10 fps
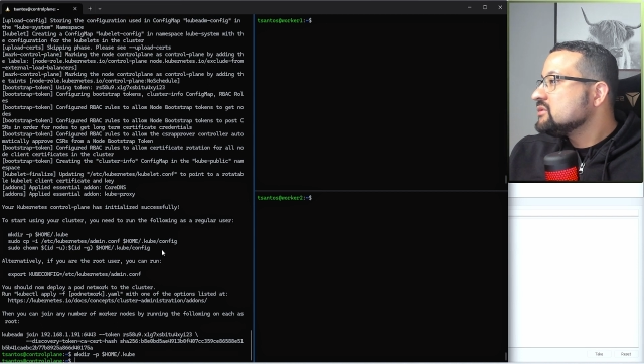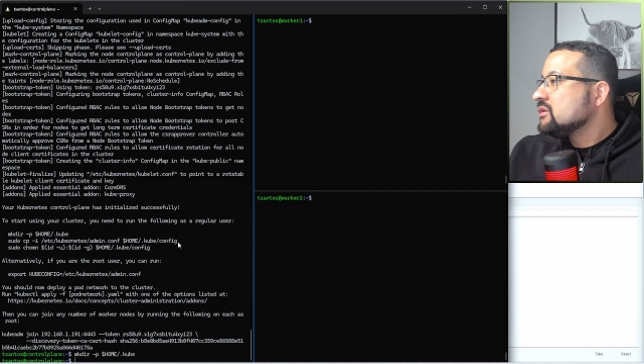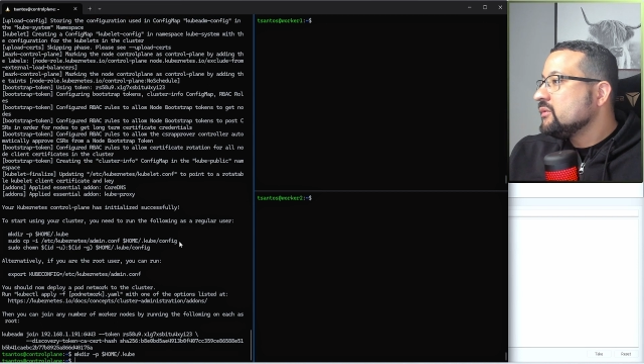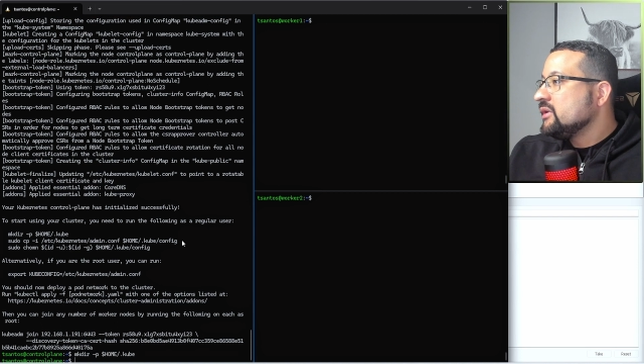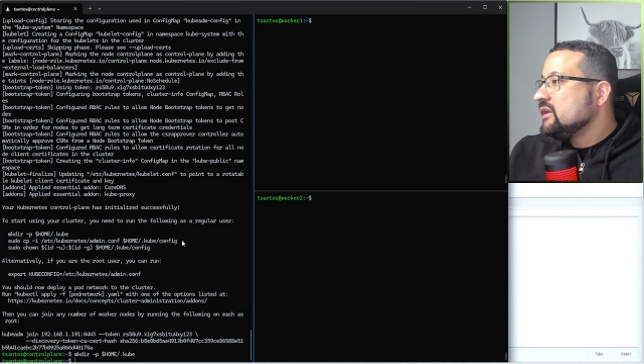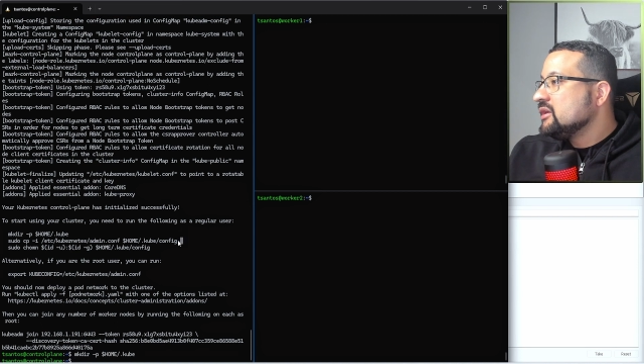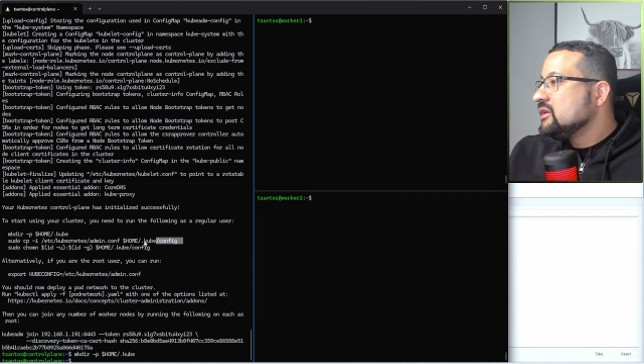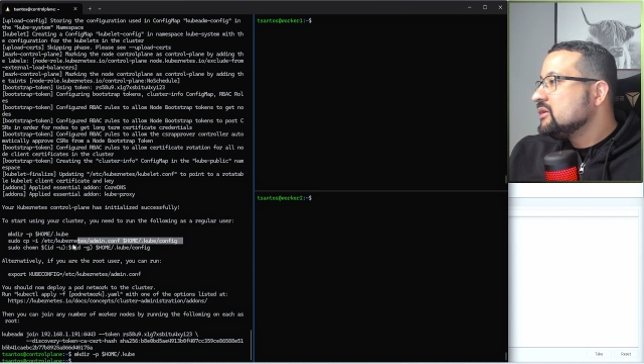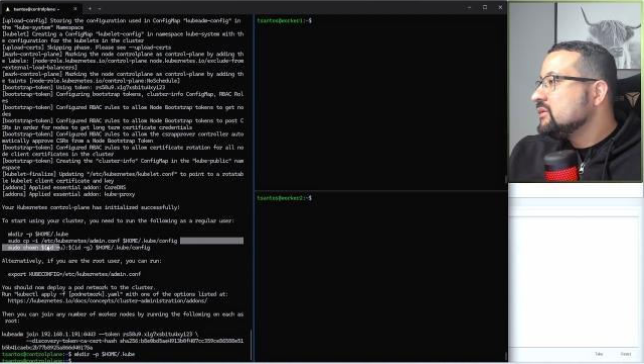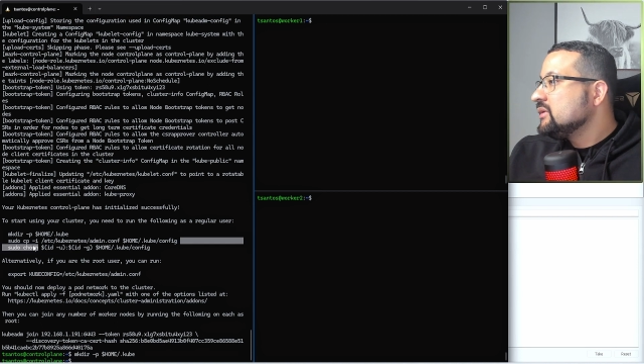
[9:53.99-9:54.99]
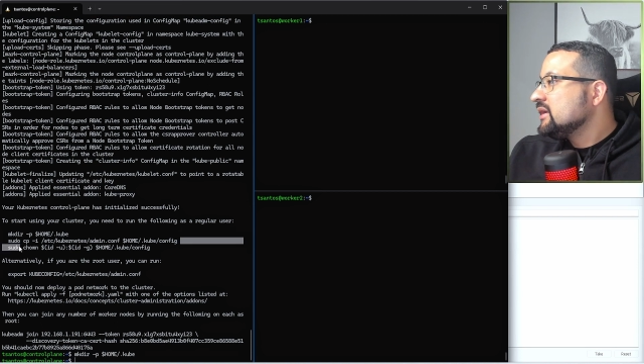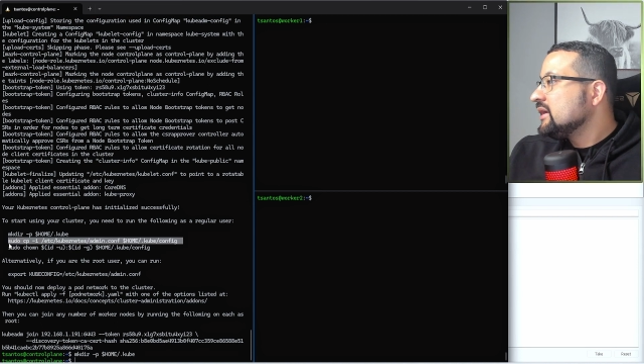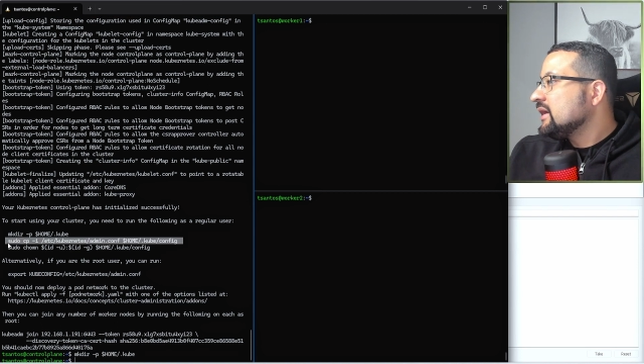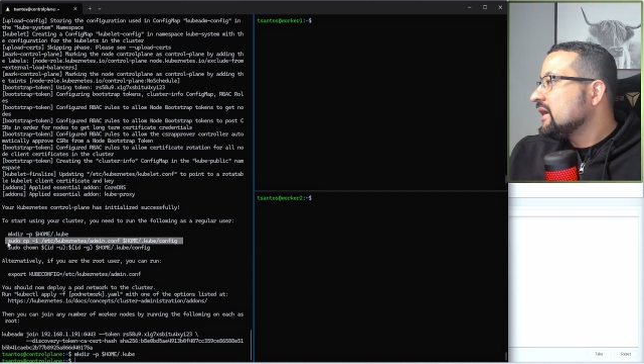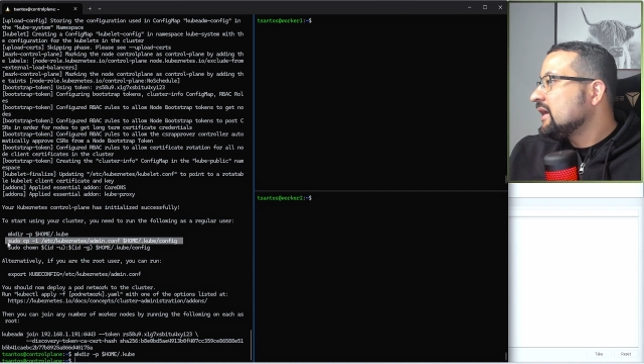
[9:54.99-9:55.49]
So you
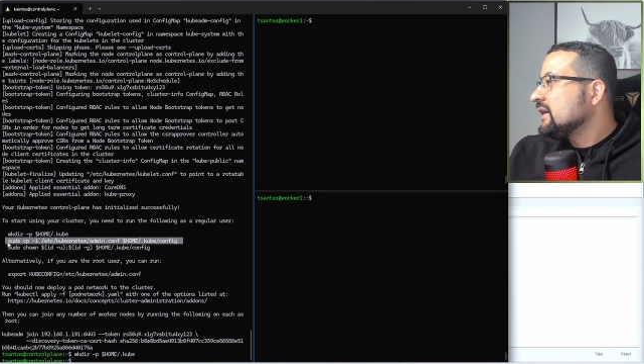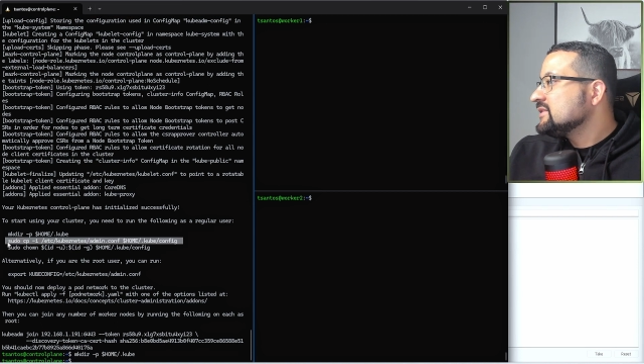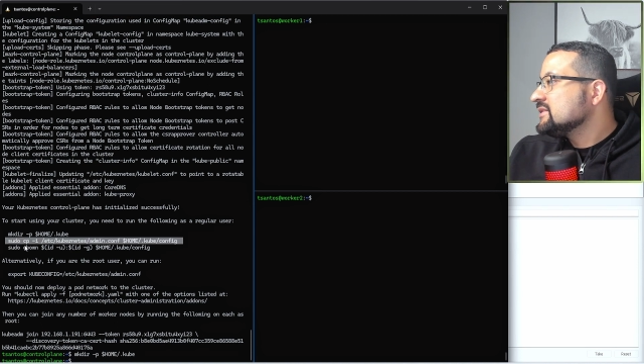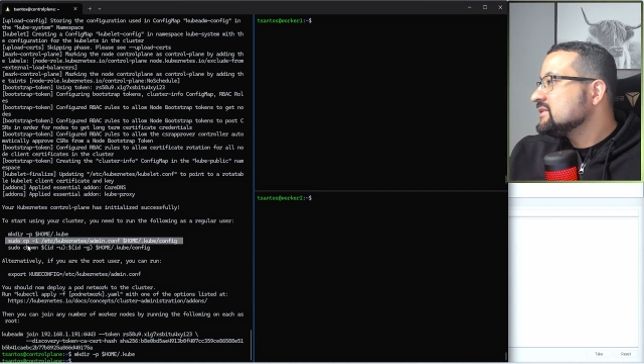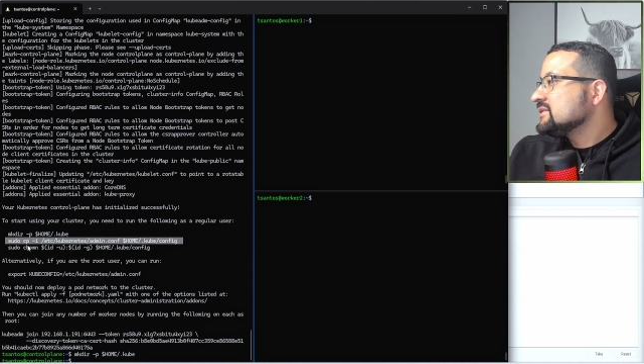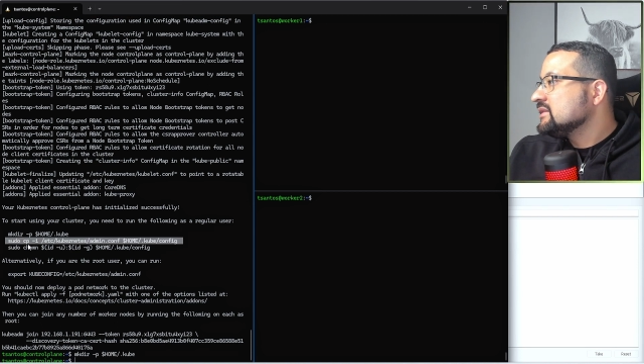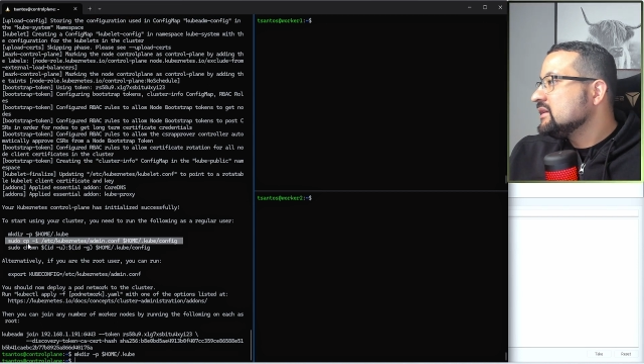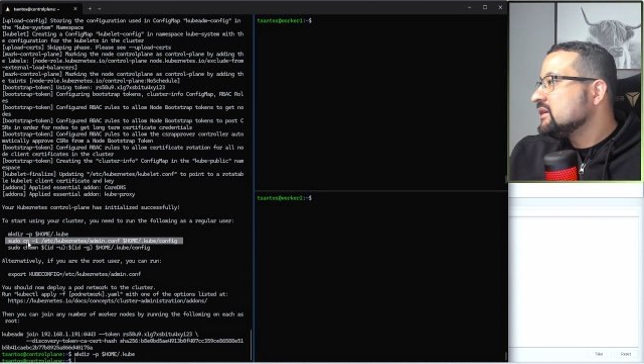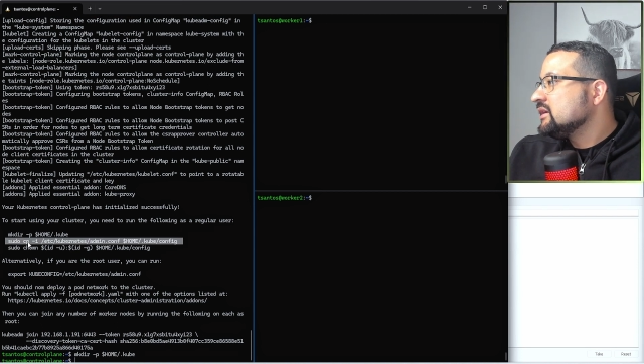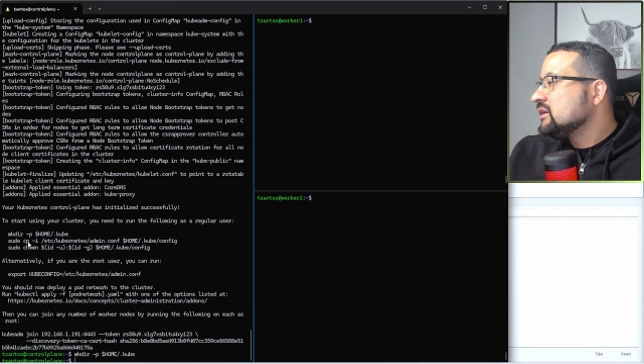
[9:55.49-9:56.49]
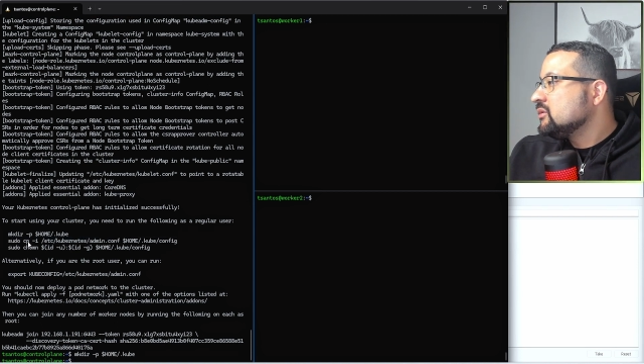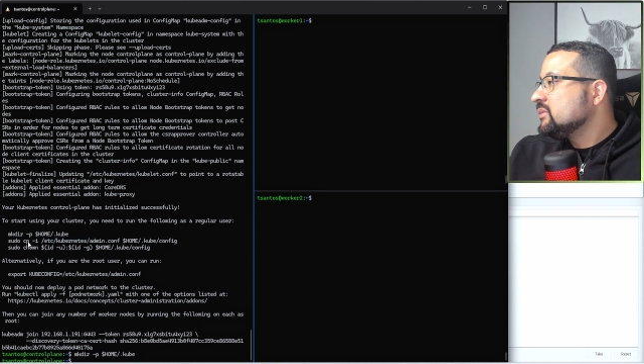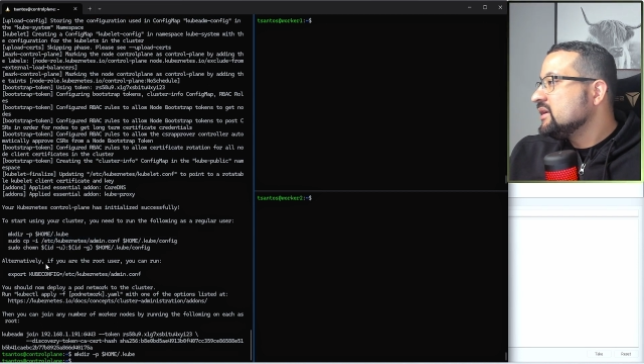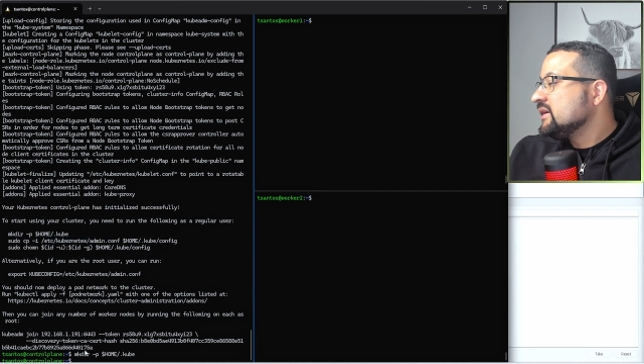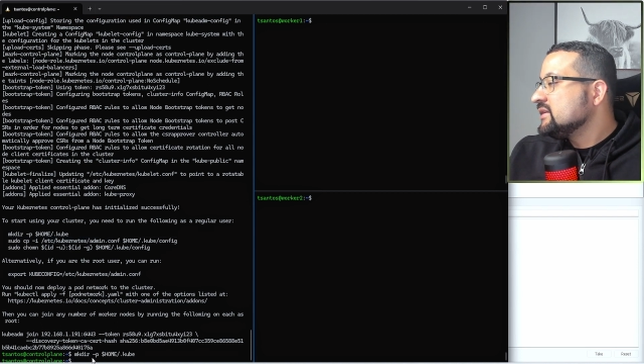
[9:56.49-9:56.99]
can access the
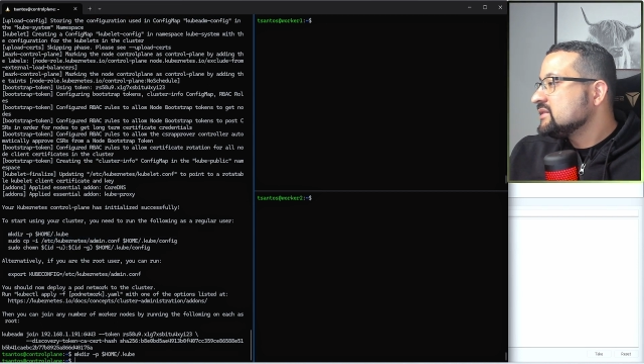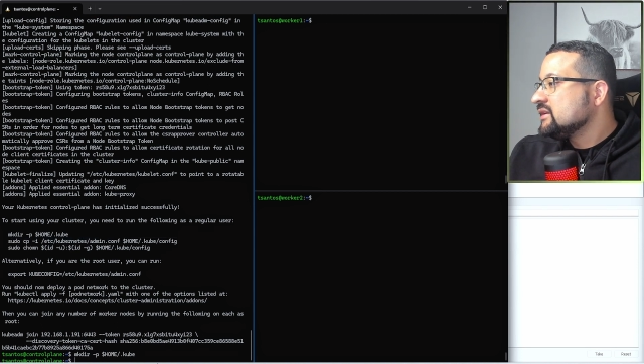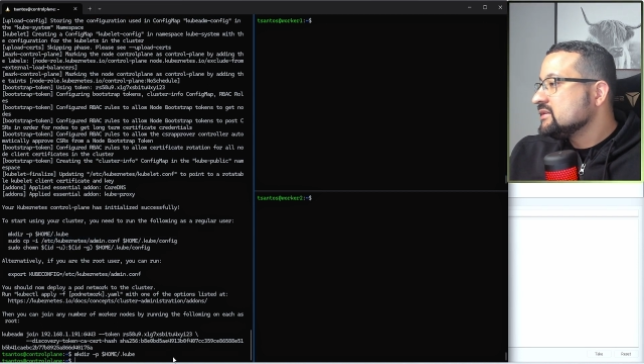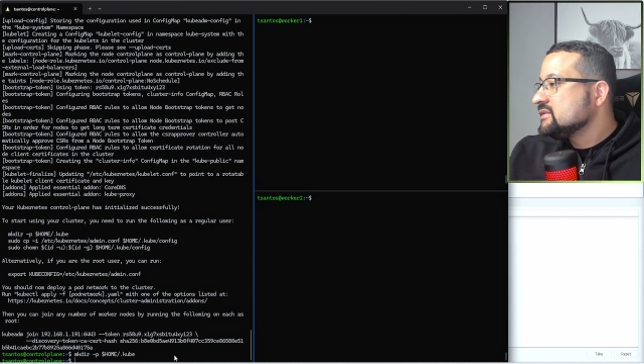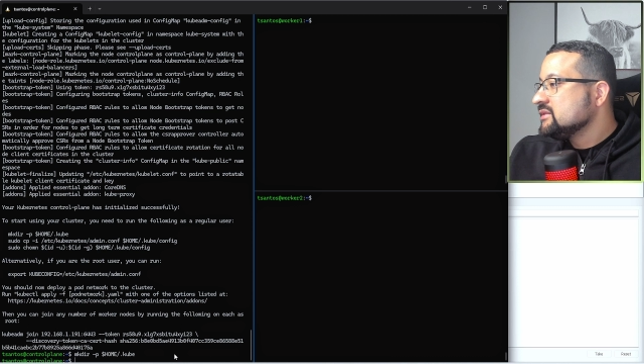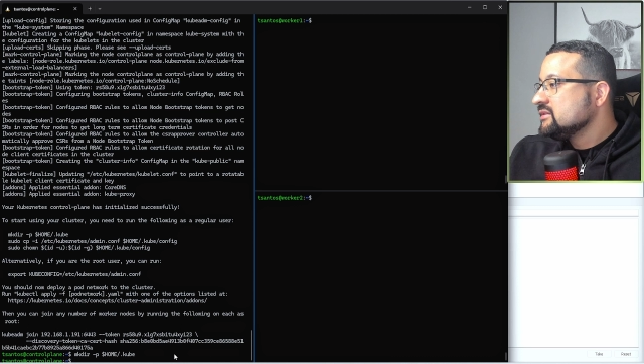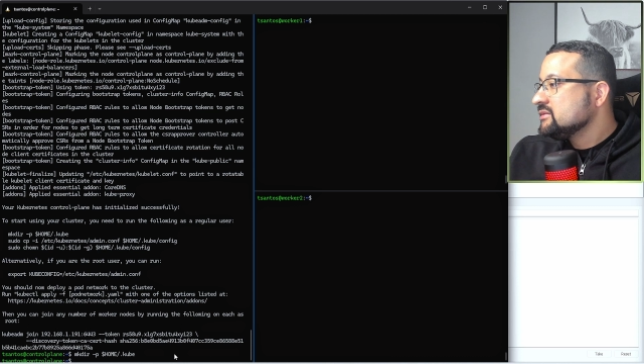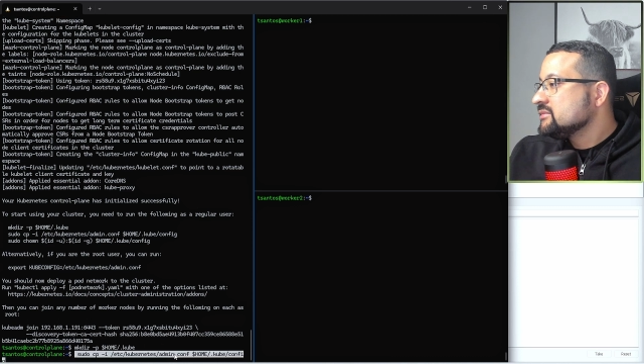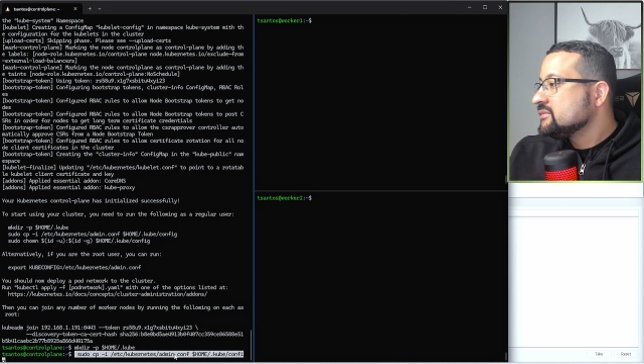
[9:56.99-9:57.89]
Kubernetes cluster.